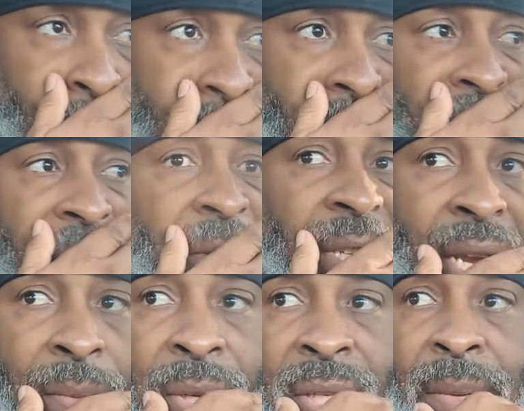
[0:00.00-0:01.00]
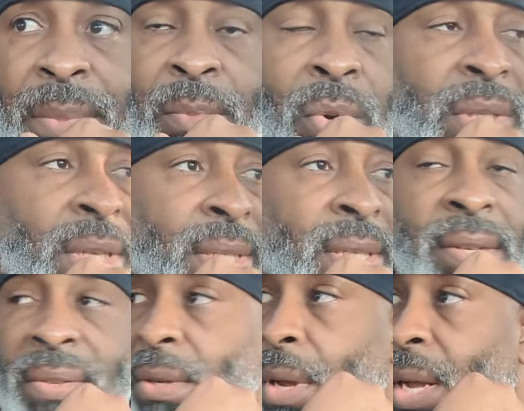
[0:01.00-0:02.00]
And the second one is going to be more
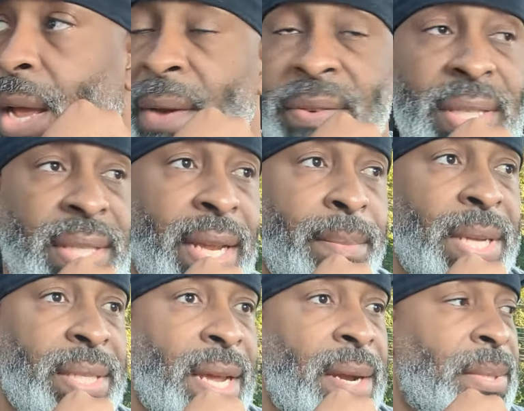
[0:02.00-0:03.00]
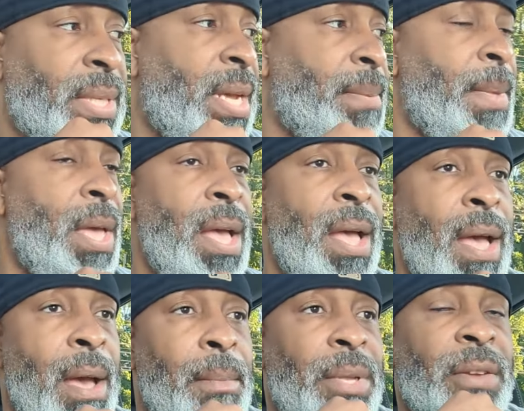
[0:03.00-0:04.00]
sensitive, so I'll obviously take my time with that.
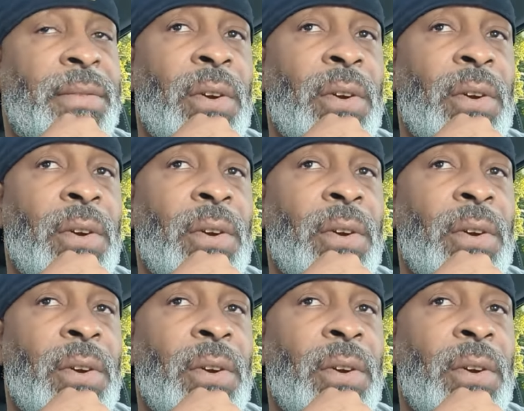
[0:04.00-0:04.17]
But the